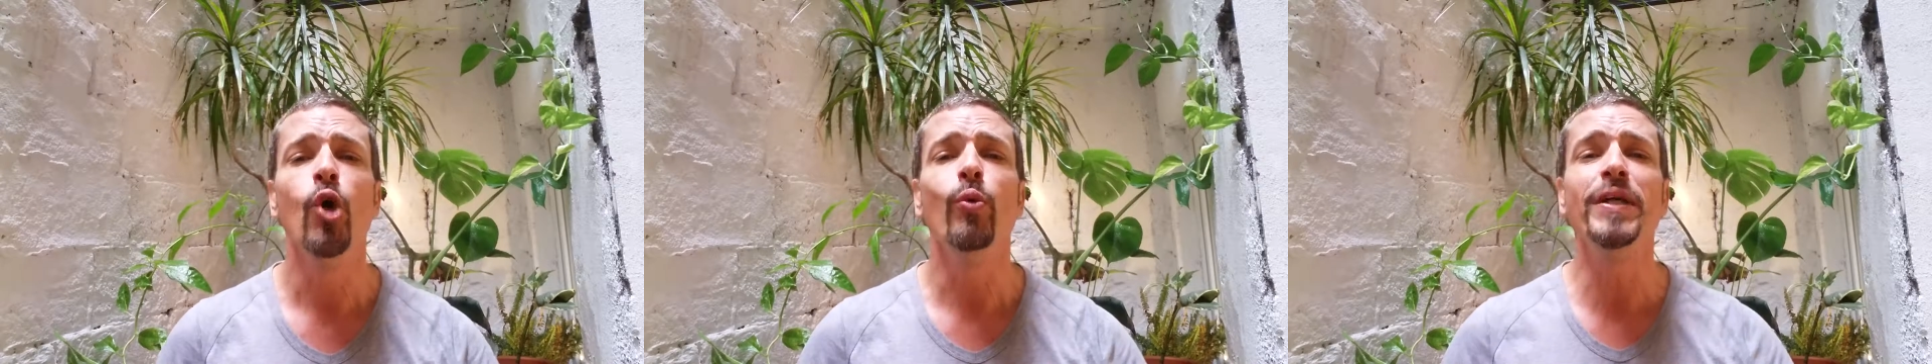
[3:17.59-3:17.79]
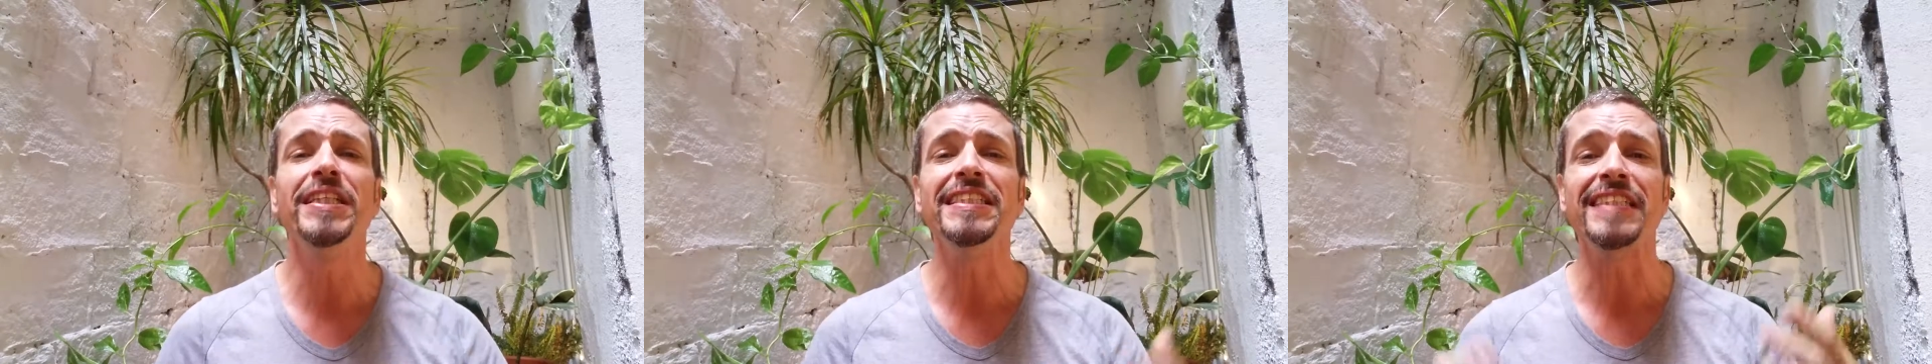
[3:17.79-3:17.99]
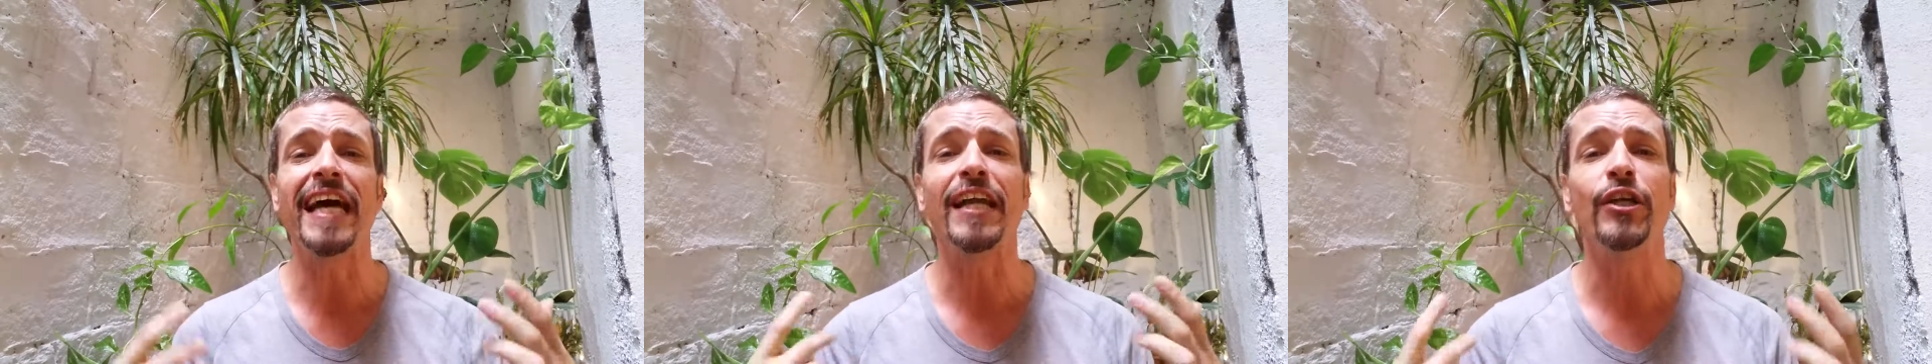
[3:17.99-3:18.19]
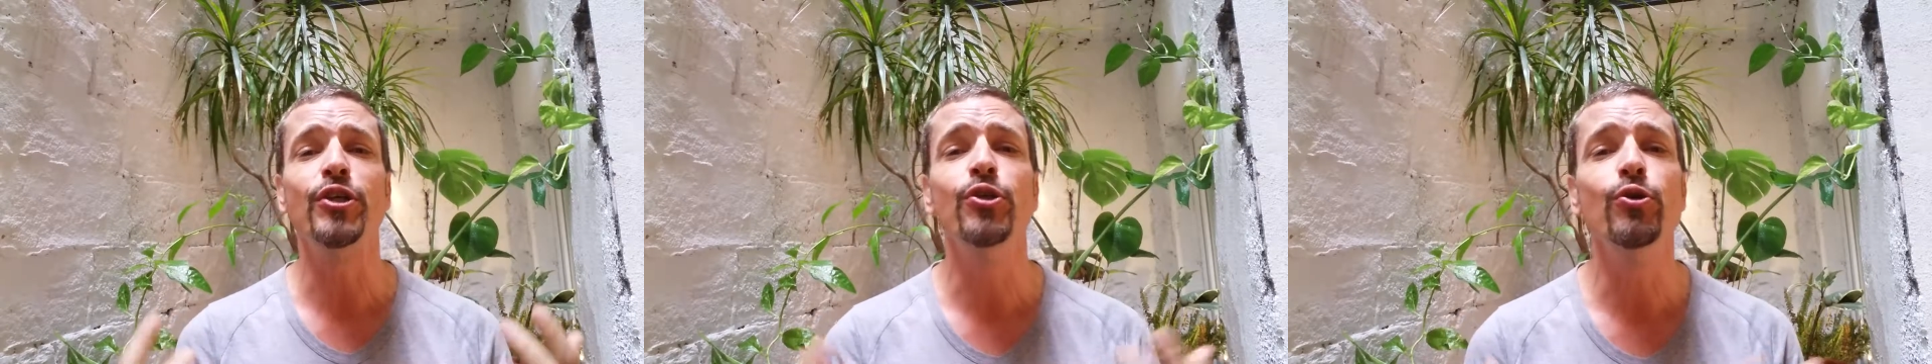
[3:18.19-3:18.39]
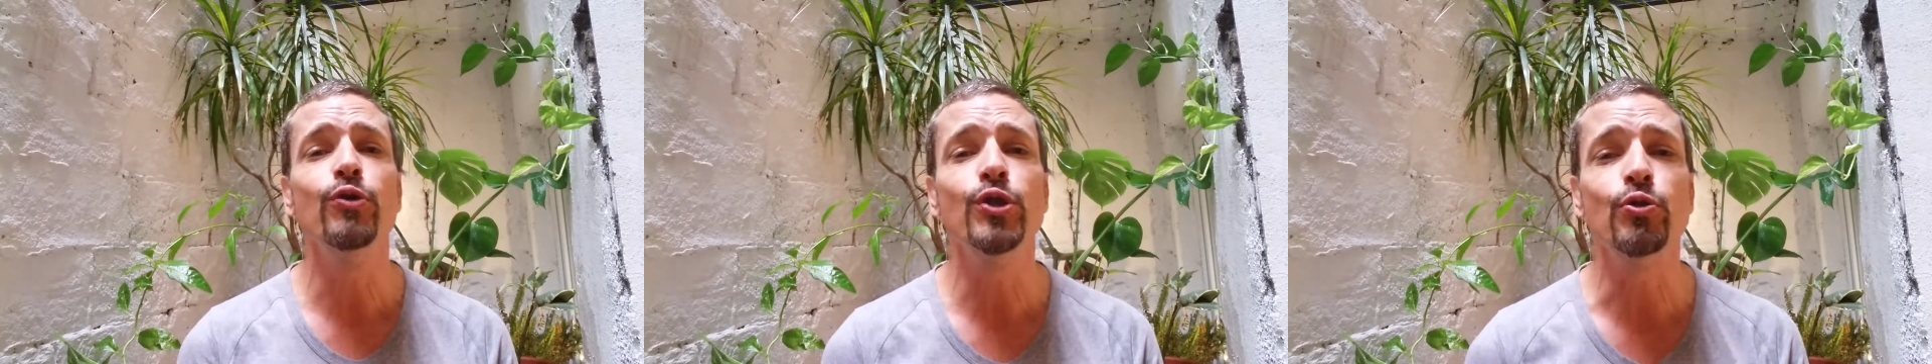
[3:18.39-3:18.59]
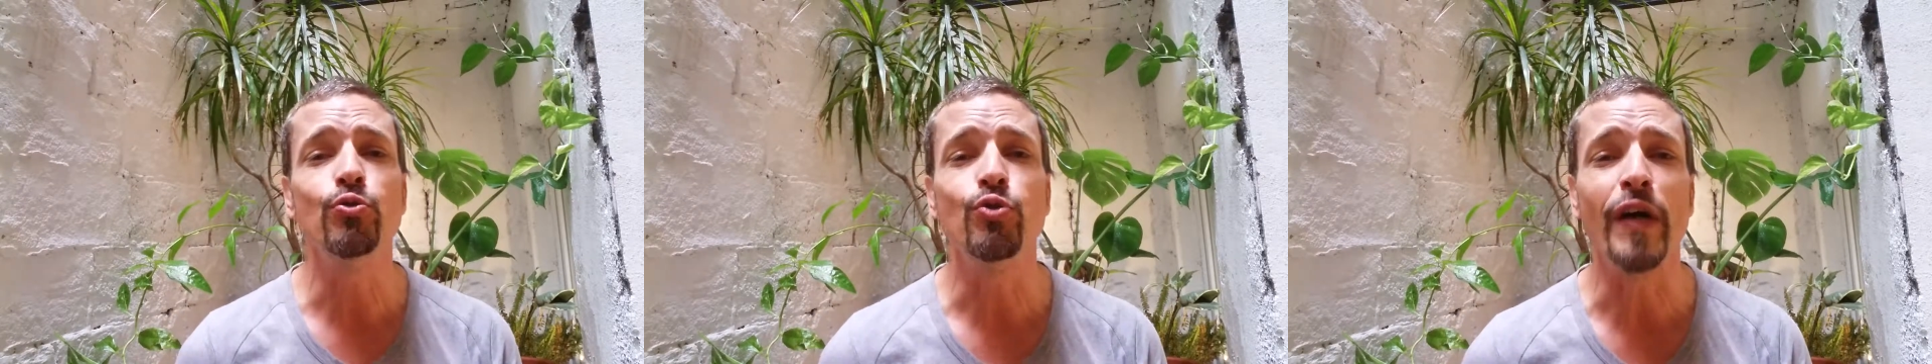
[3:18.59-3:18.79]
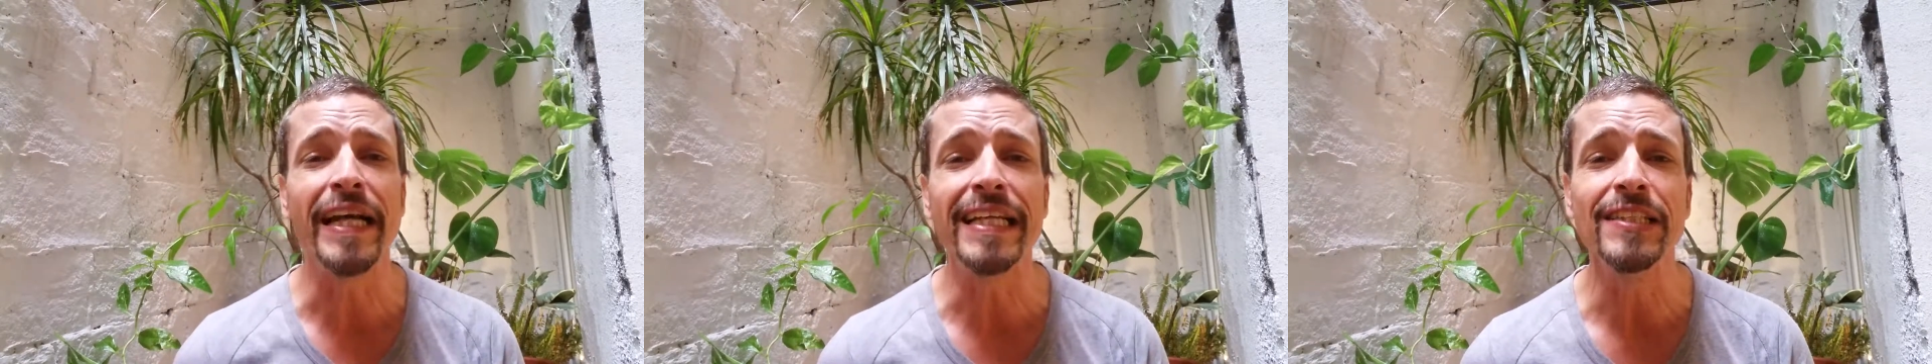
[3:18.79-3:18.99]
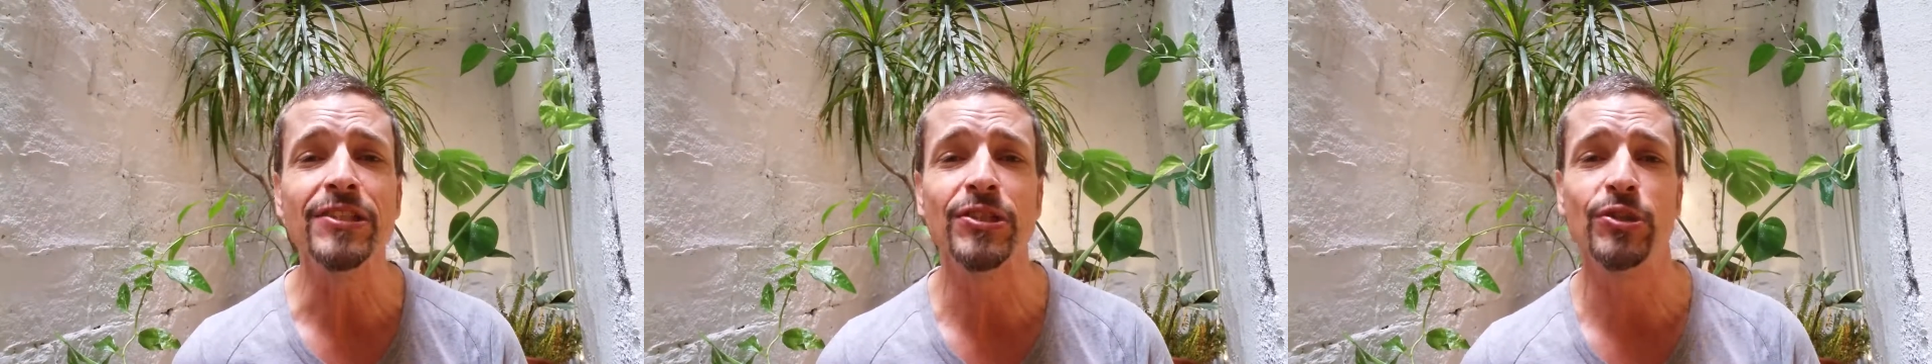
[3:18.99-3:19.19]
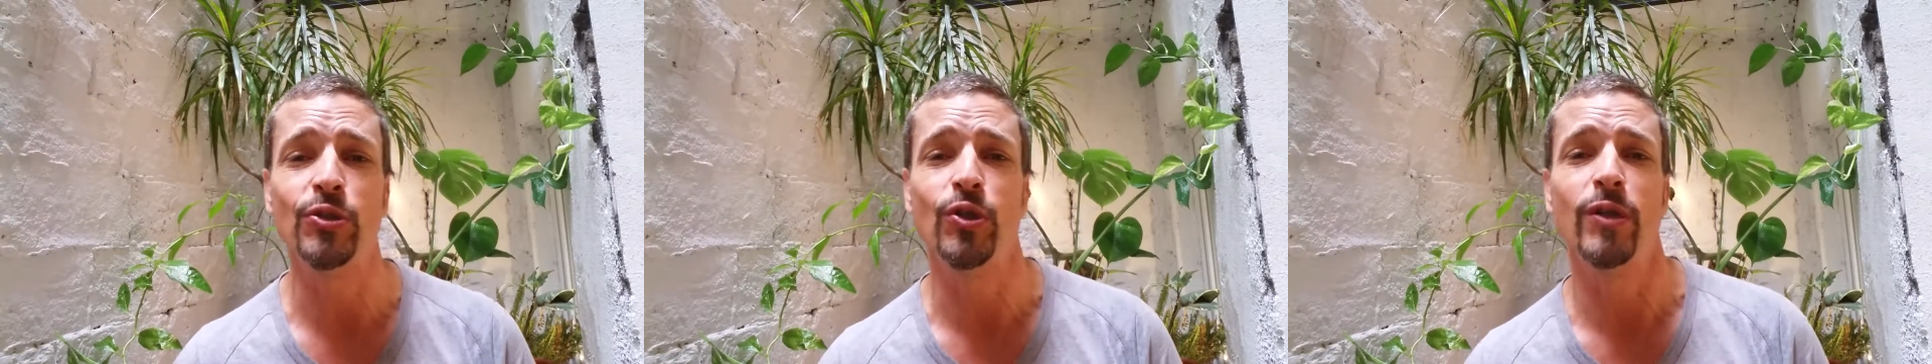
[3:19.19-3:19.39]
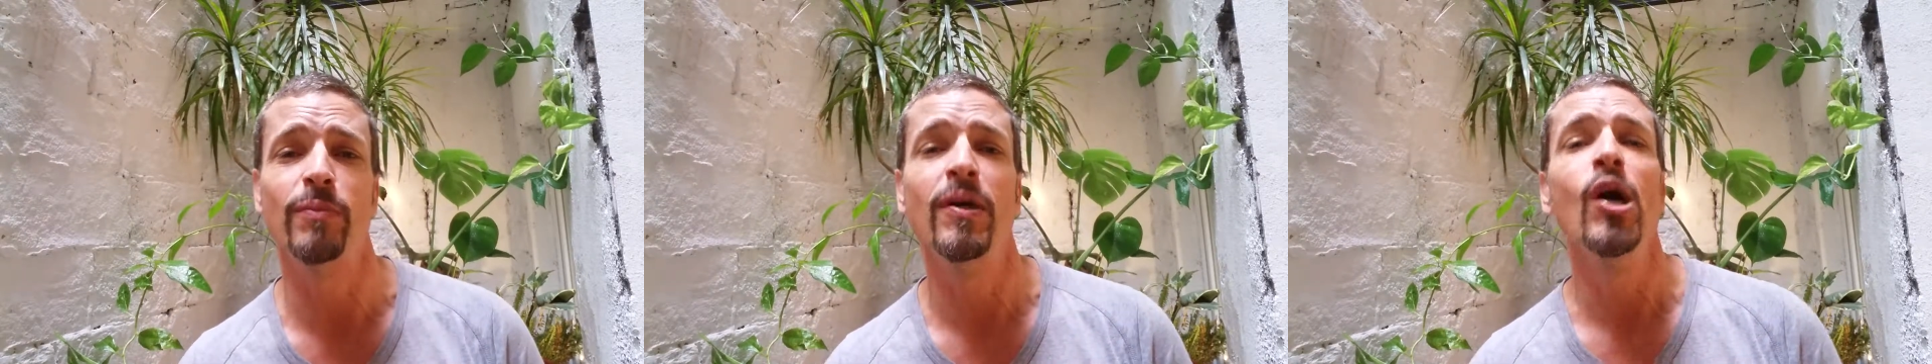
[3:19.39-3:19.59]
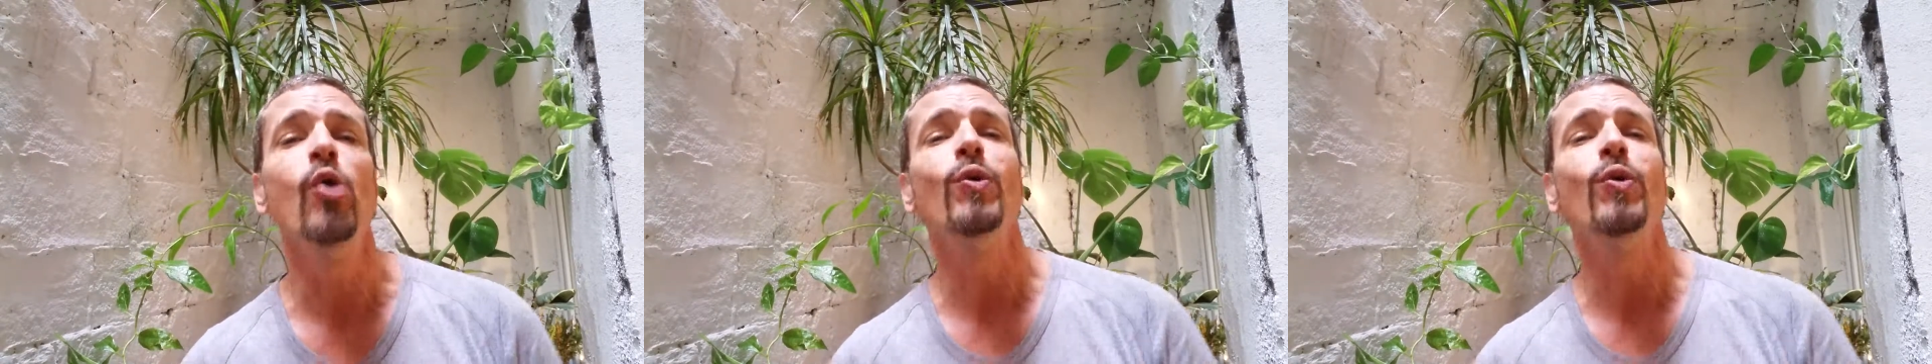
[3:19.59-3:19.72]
We just had a huge rainstorm,